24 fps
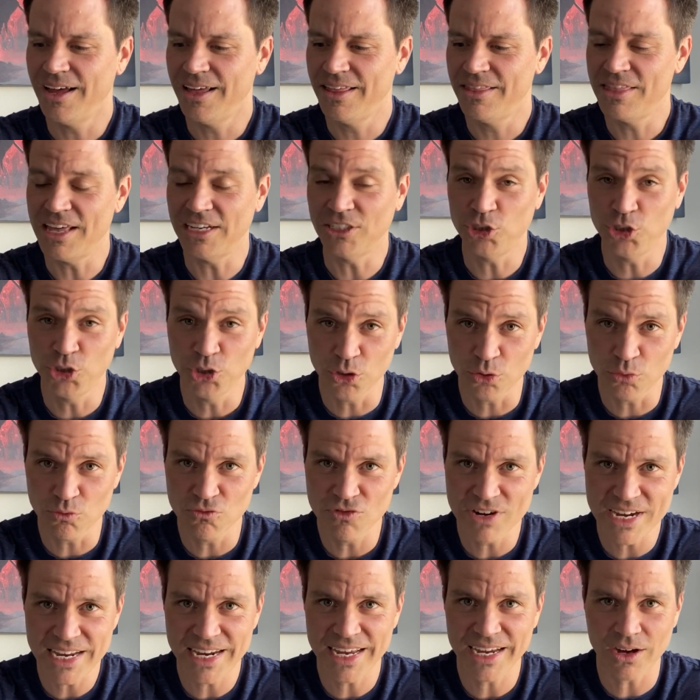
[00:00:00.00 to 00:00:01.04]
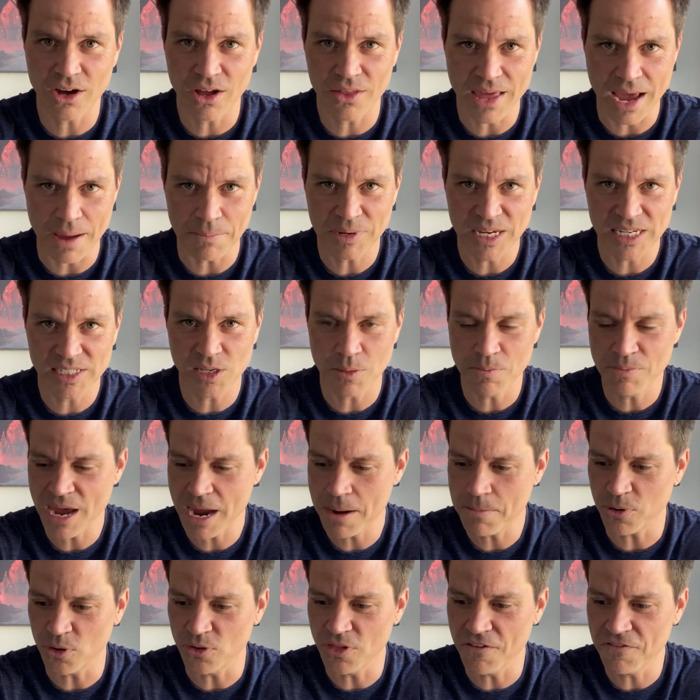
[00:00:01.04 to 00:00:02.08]
that you're reading on that piece of
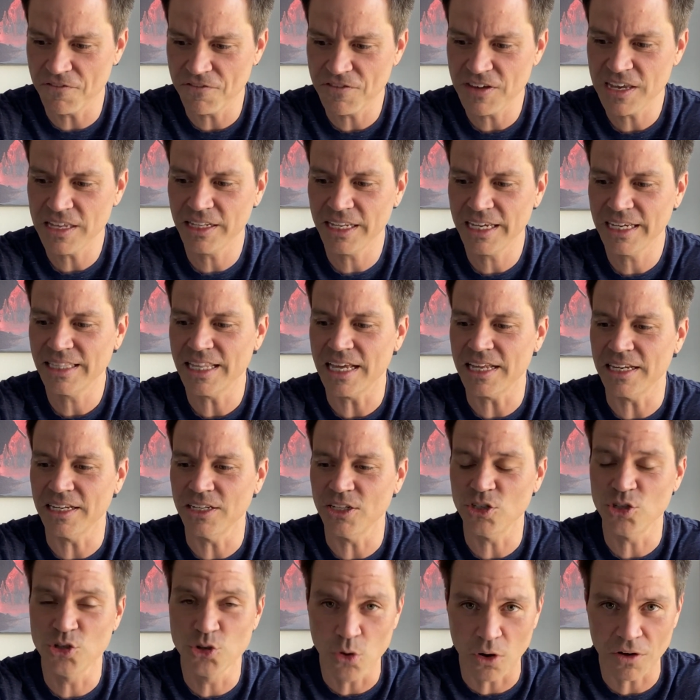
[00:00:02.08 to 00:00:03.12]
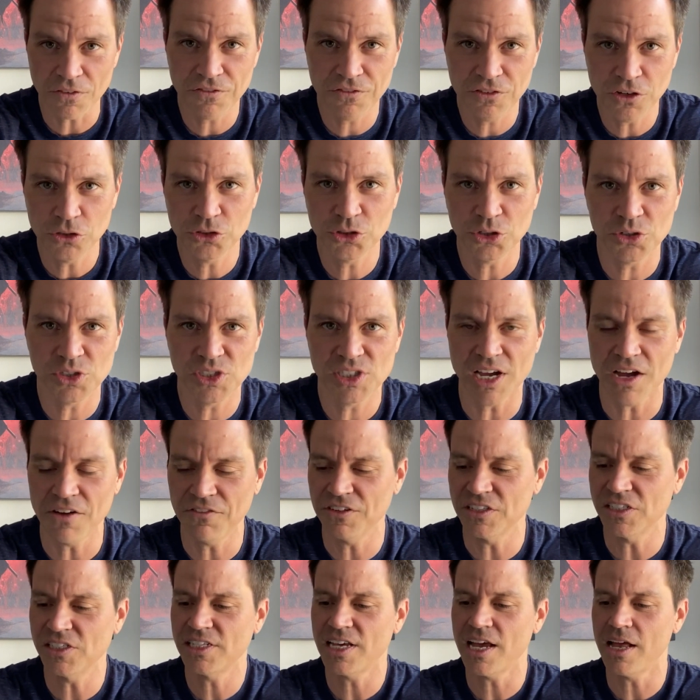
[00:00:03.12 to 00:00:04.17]
paper, the feeling that your future self
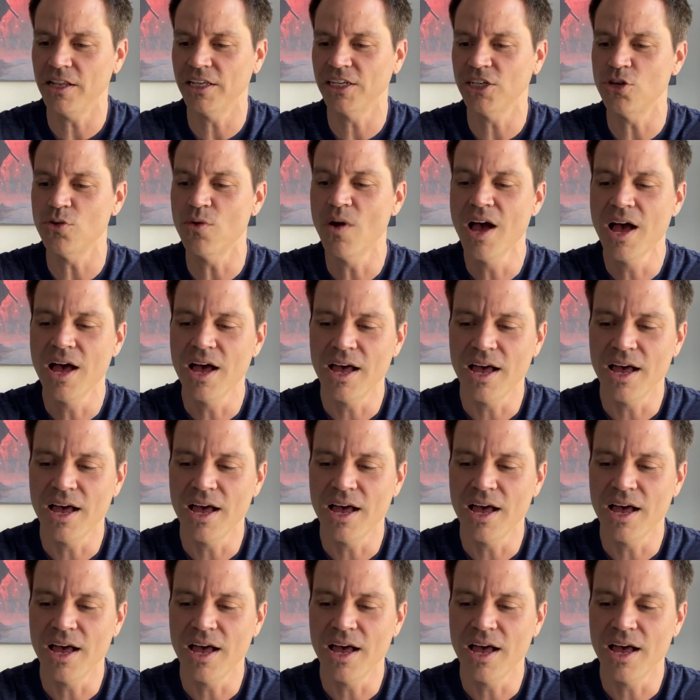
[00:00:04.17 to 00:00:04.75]
is telling you